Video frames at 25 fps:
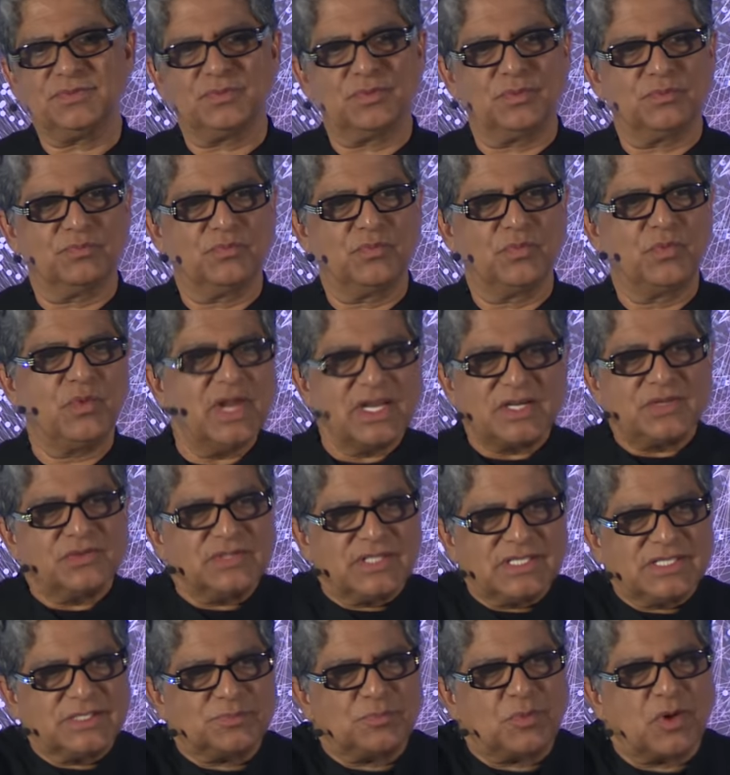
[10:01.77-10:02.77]
where do
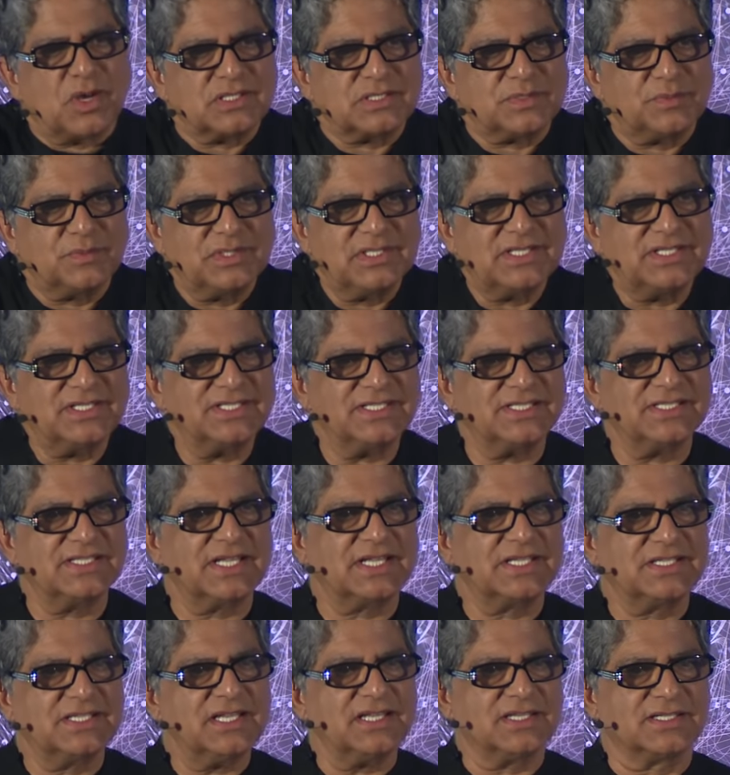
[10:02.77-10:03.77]
these possibilities
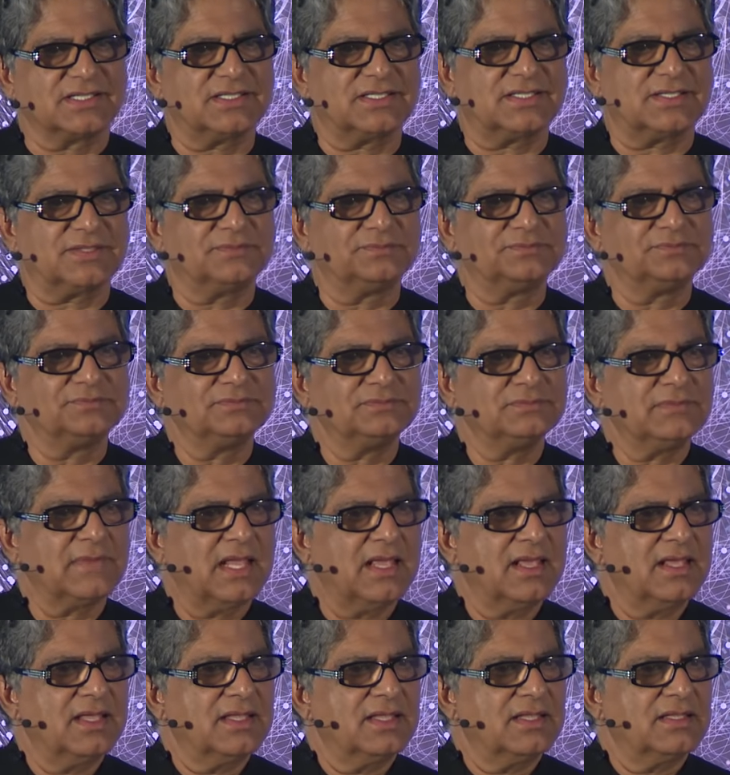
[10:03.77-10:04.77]
exist?
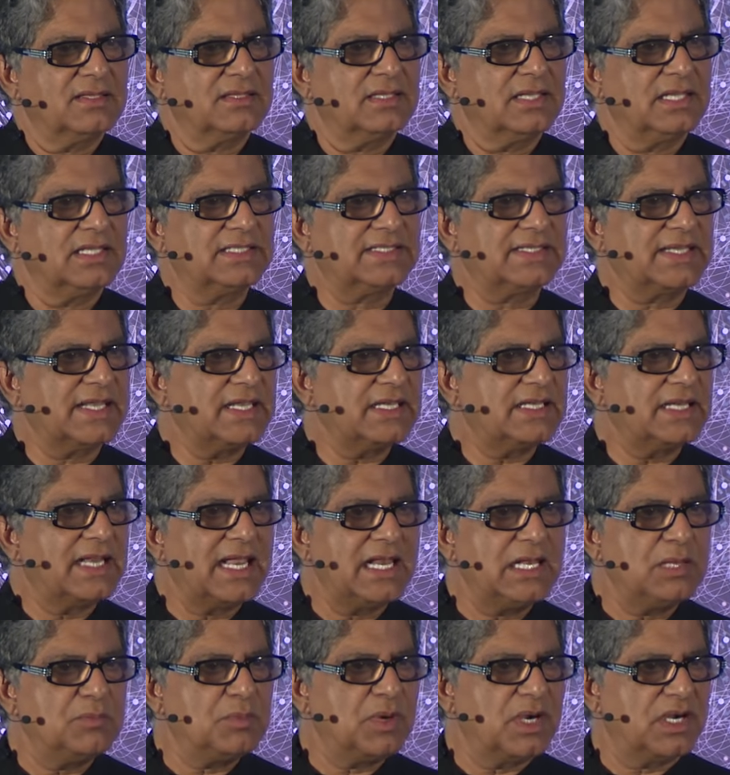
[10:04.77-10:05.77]
They'll say in
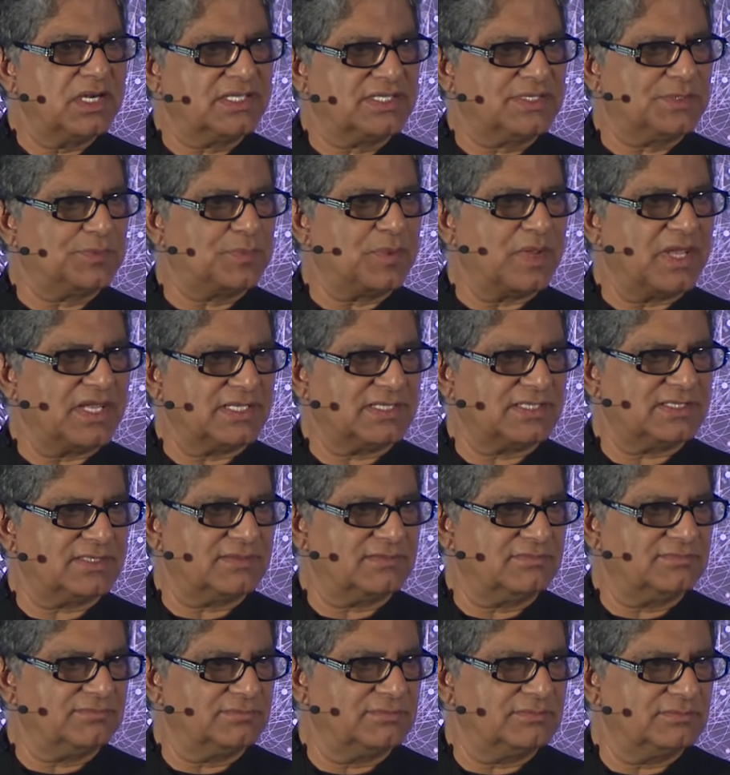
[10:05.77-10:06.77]
Hilbert space.
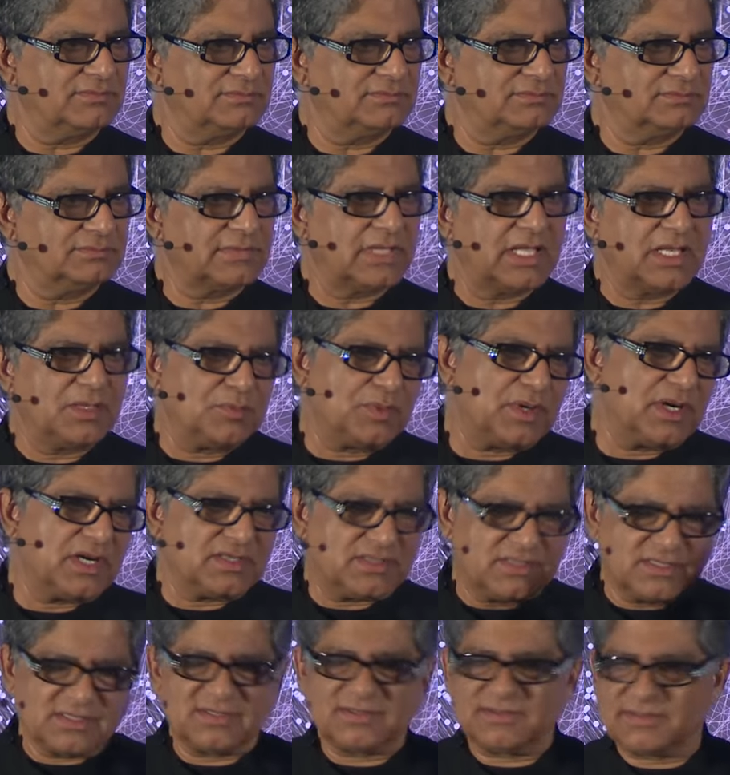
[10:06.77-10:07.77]

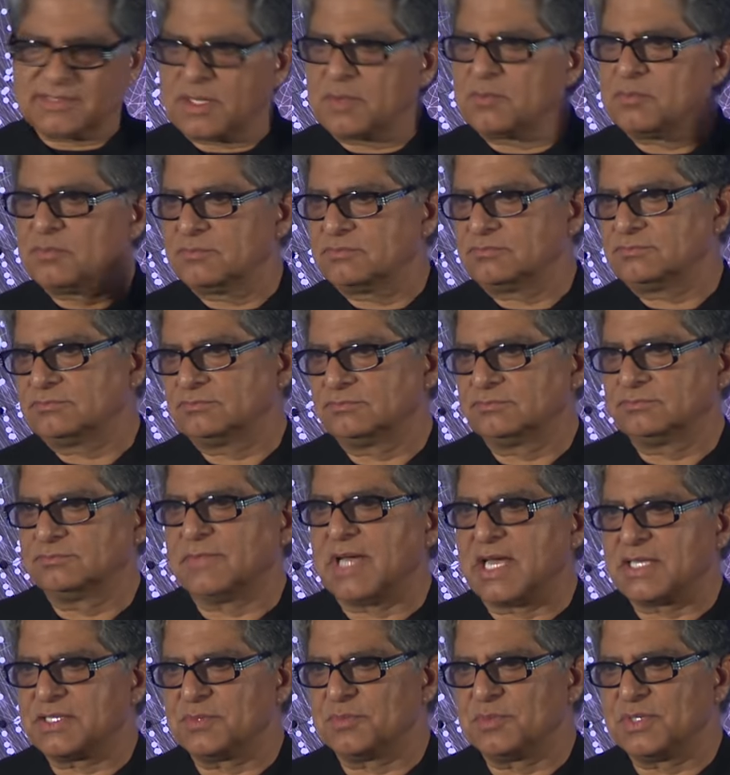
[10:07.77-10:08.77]
Hilbert is some
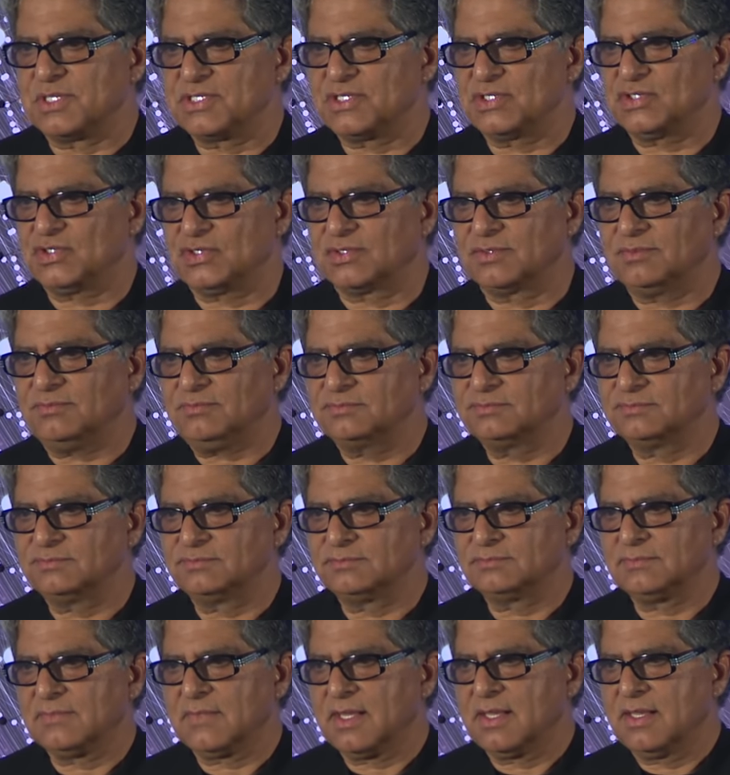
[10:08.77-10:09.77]
mathematician.
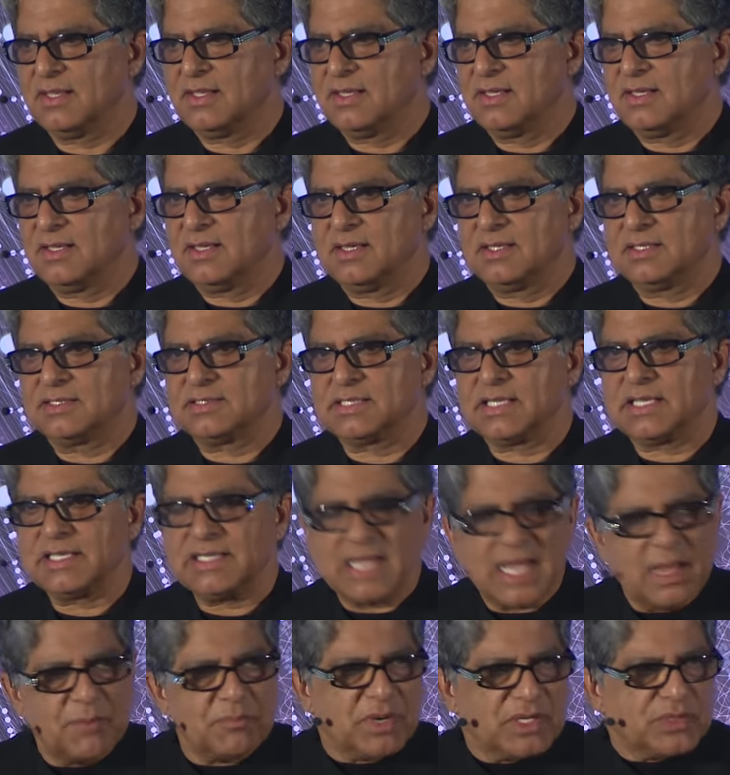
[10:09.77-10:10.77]
say,
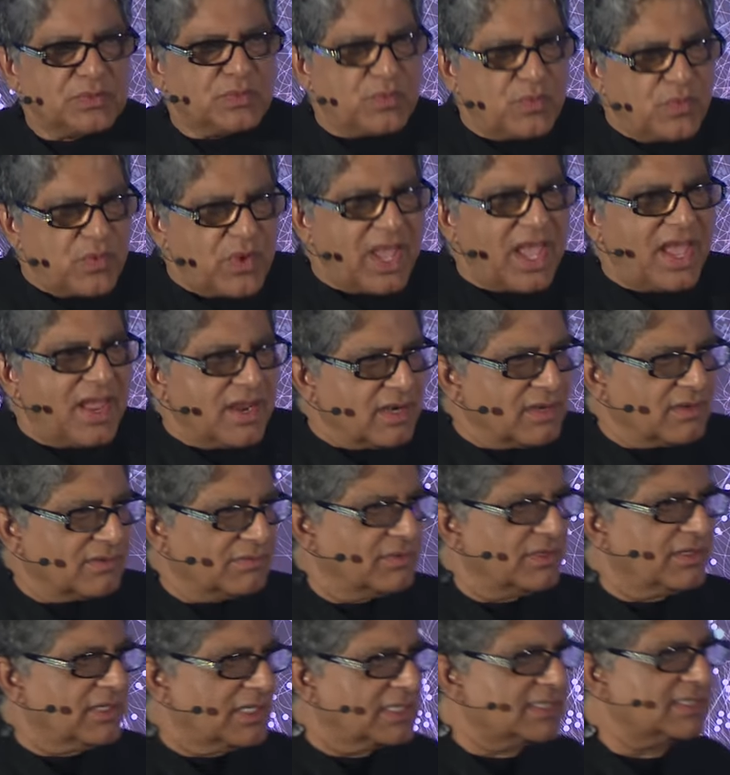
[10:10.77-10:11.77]
yeah, but where
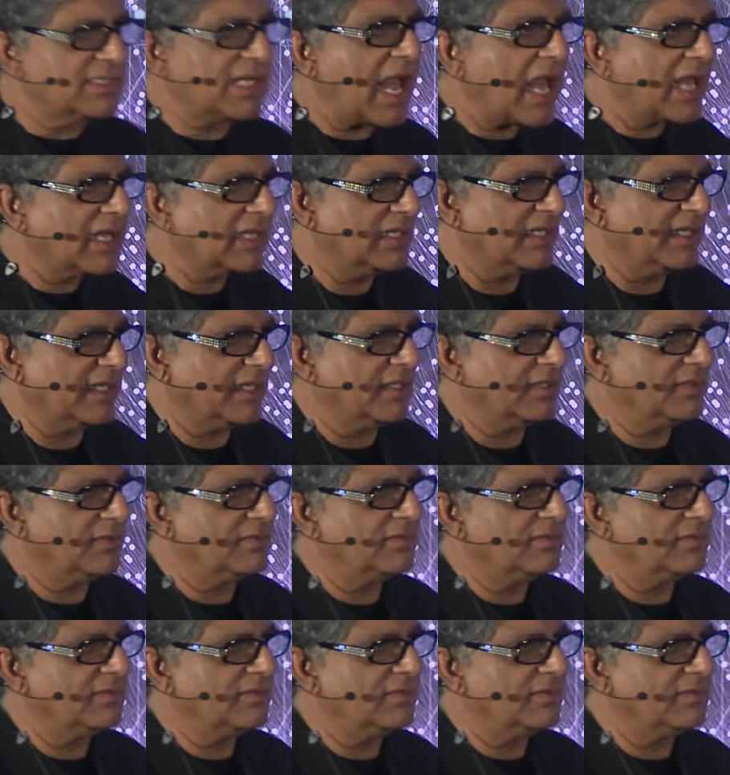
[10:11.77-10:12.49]
exactly?